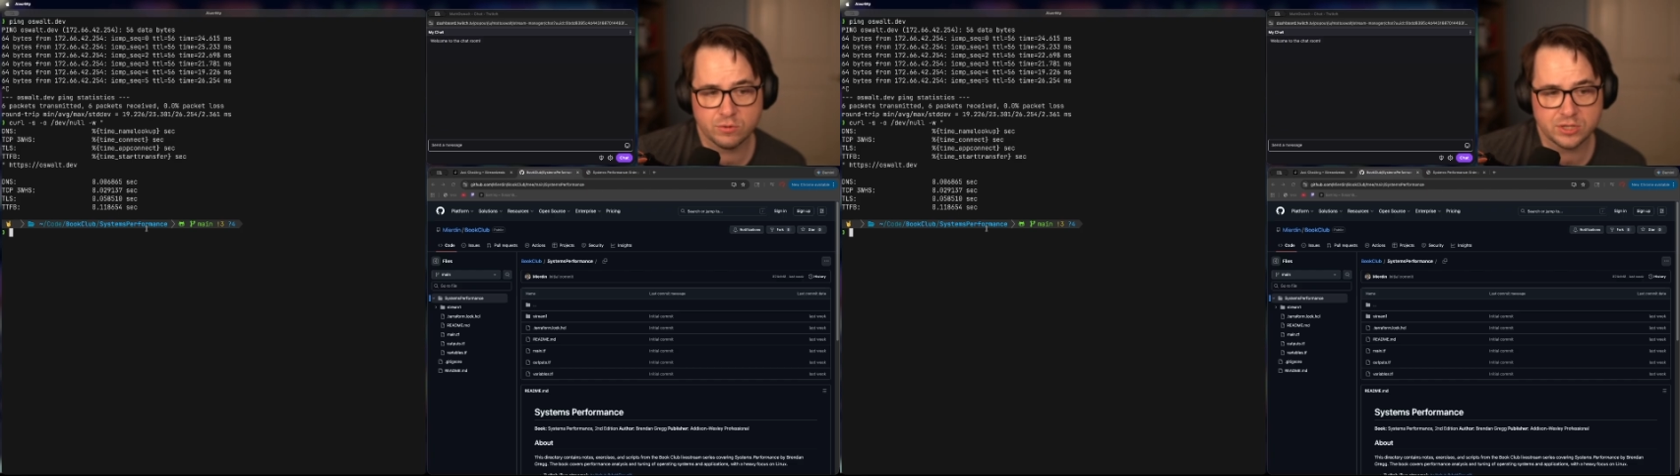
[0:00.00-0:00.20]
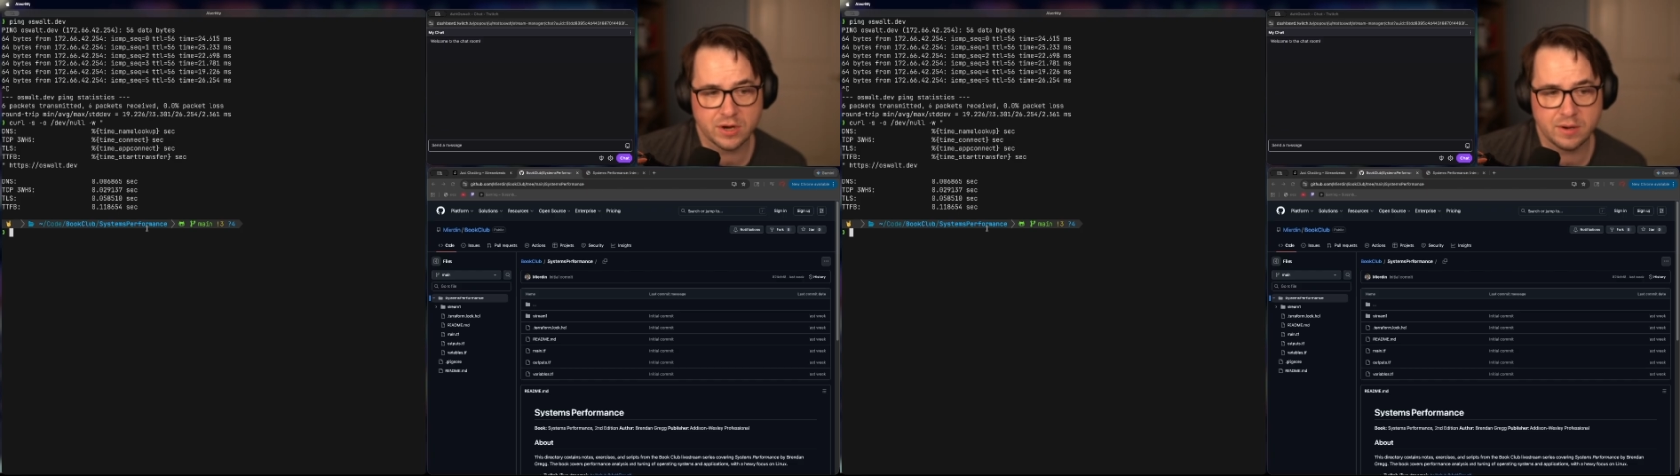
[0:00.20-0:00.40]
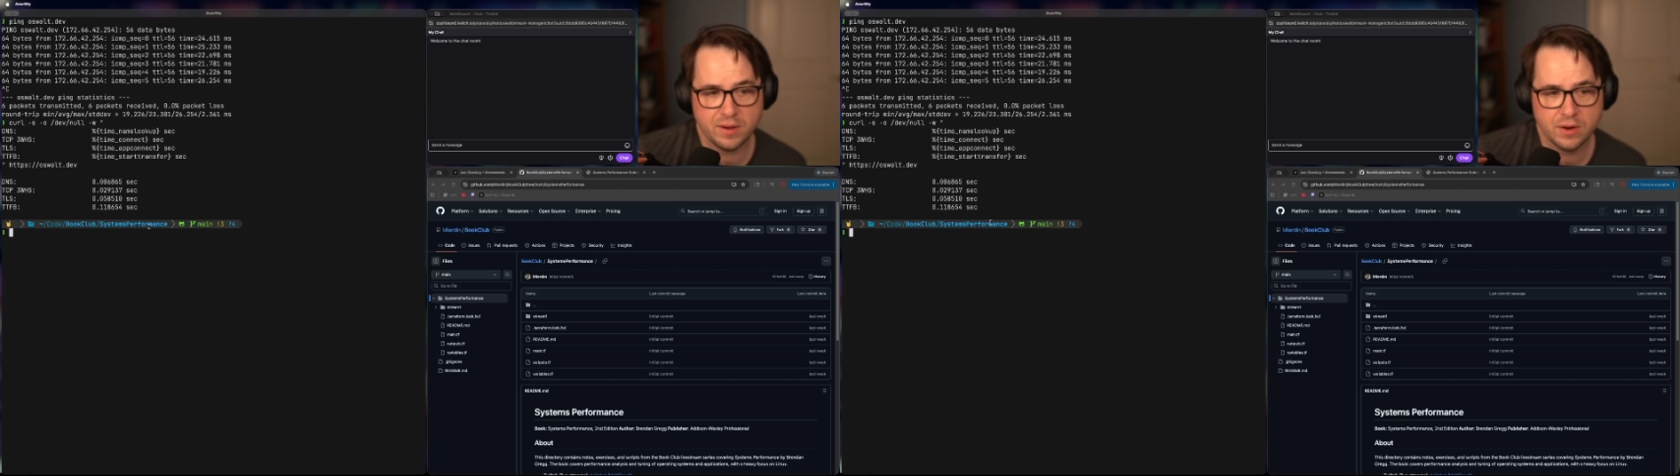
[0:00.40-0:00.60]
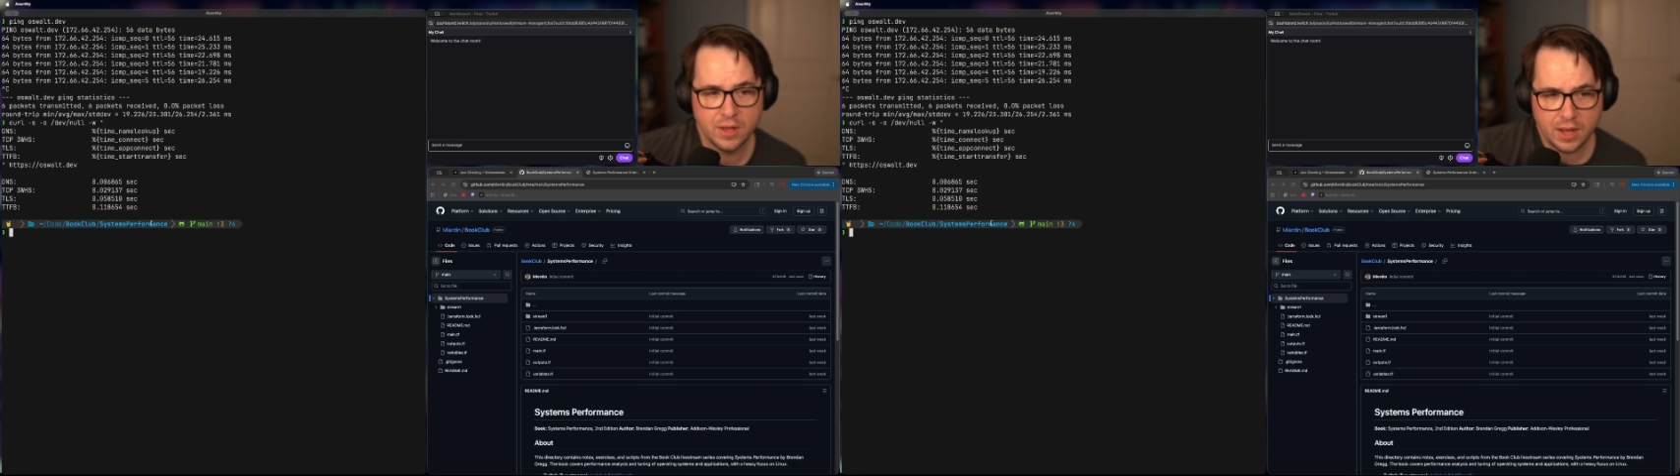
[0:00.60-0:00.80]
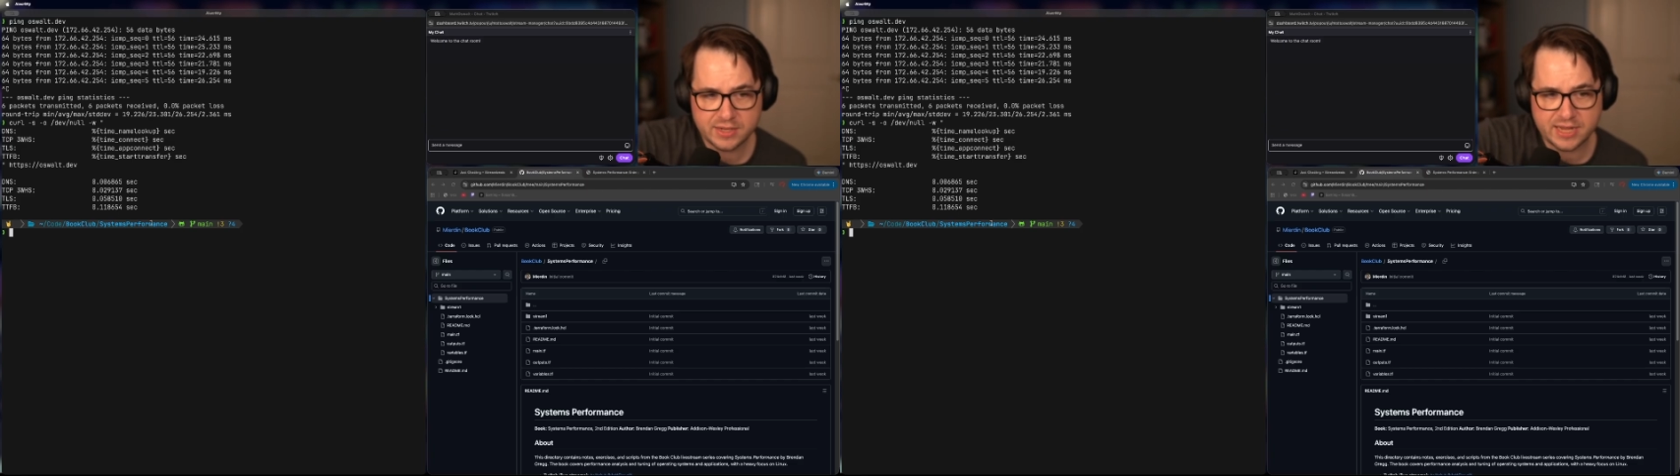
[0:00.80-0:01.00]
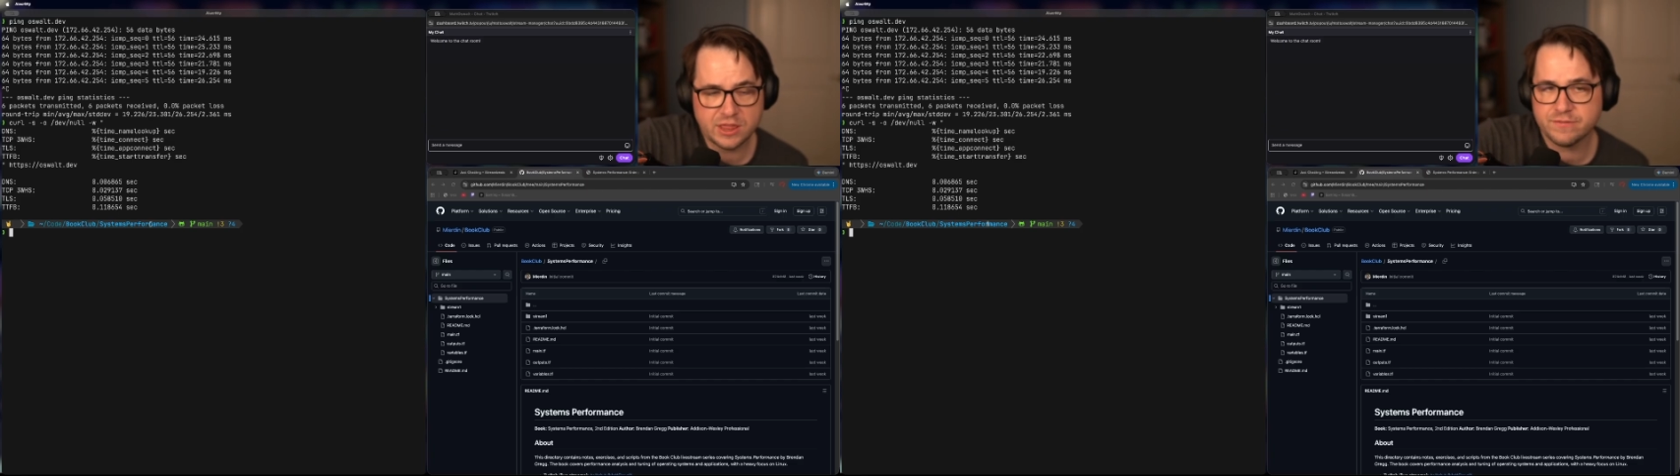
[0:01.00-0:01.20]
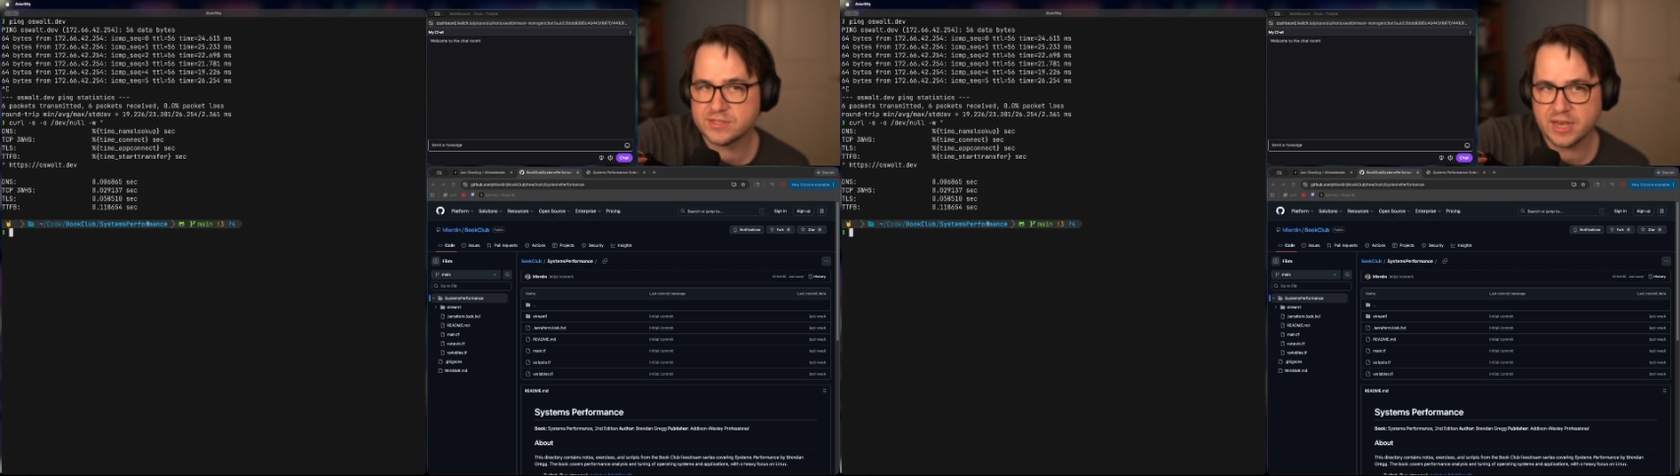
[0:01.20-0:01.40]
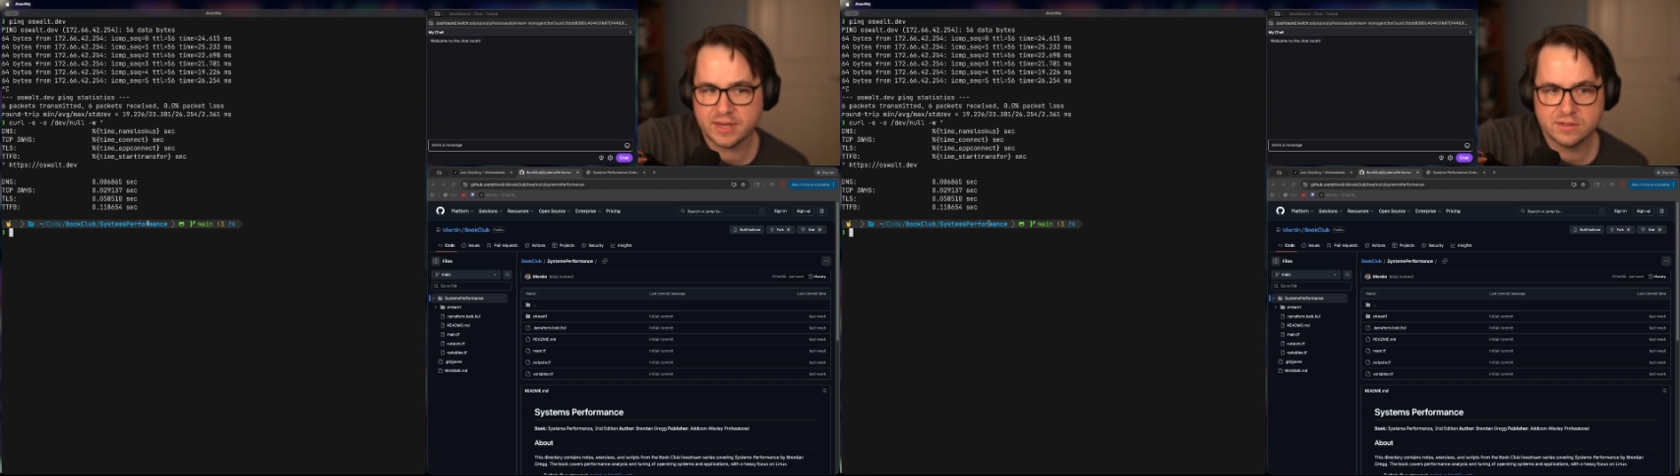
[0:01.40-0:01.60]
We're talking about a tenth of a
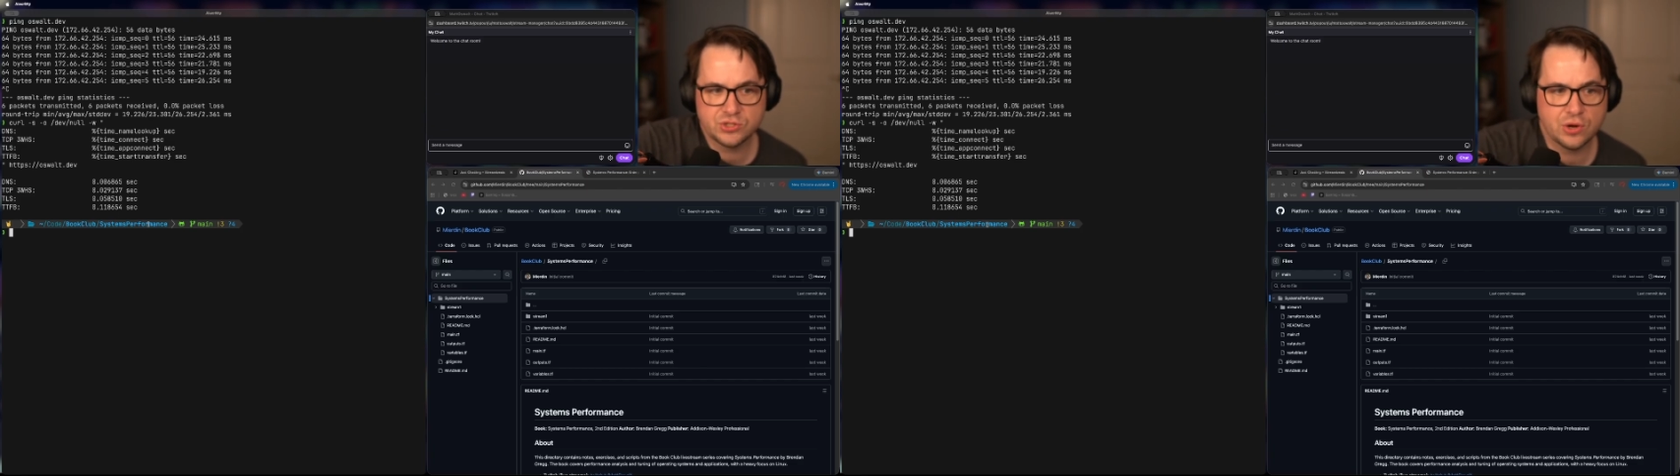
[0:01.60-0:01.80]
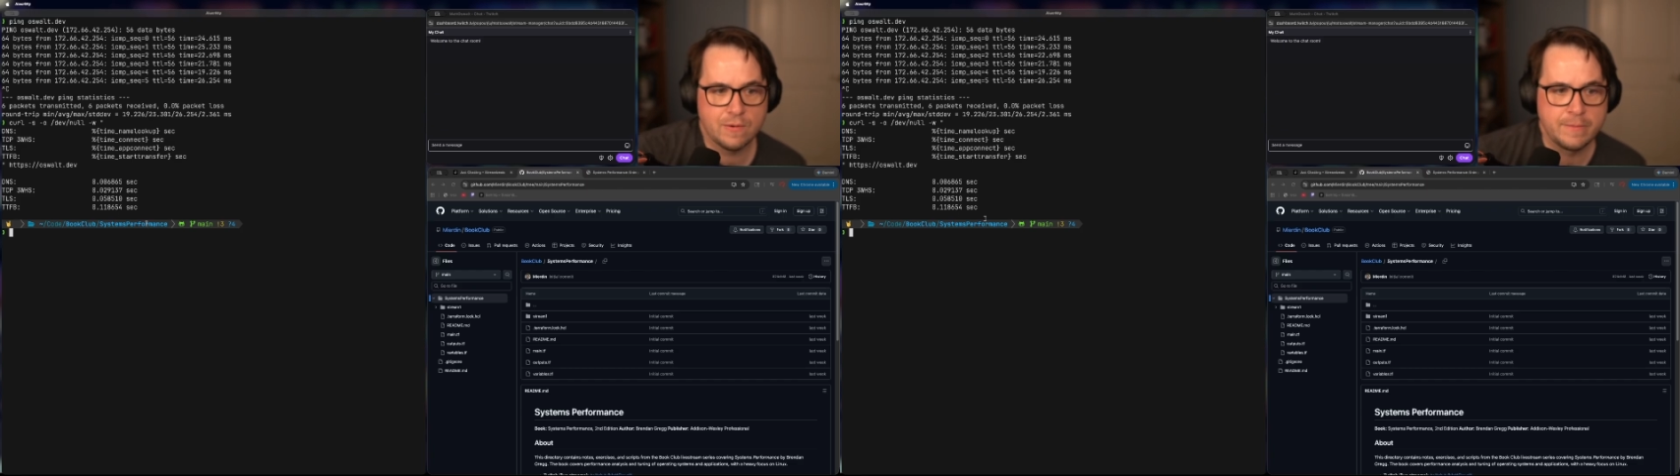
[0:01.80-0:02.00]
second. So